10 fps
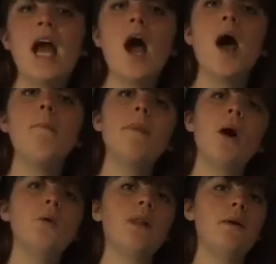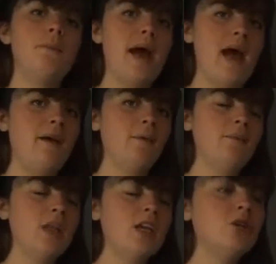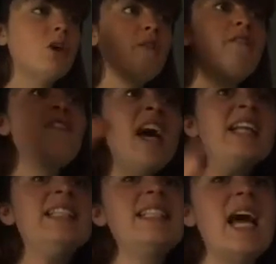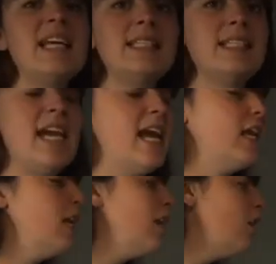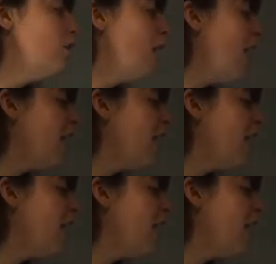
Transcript: a polar bear. And you'll go, fantastic. Right,